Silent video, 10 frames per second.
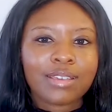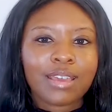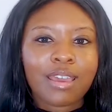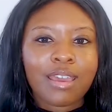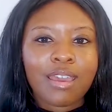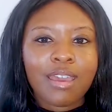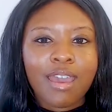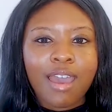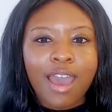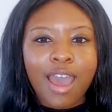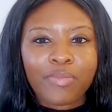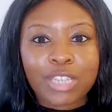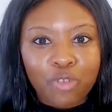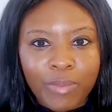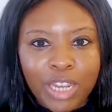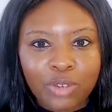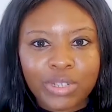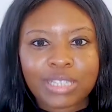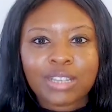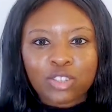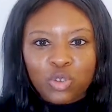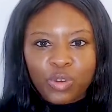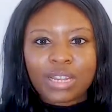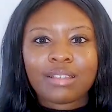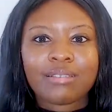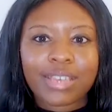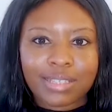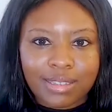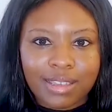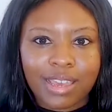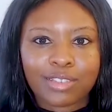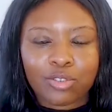and we're saying for many reasons, so we're going to list things.